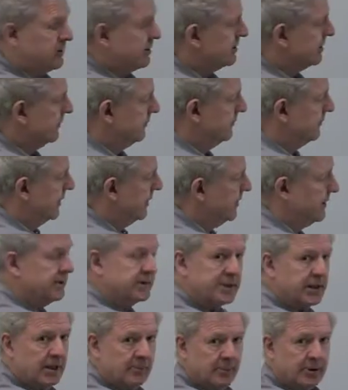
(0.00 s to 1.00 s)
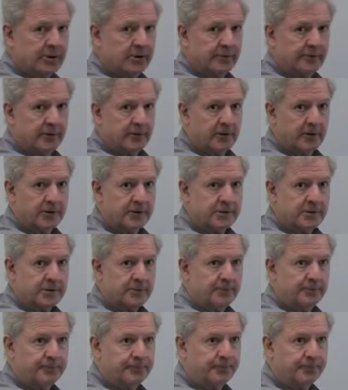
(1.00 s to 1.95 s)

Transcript: it's the very same interference.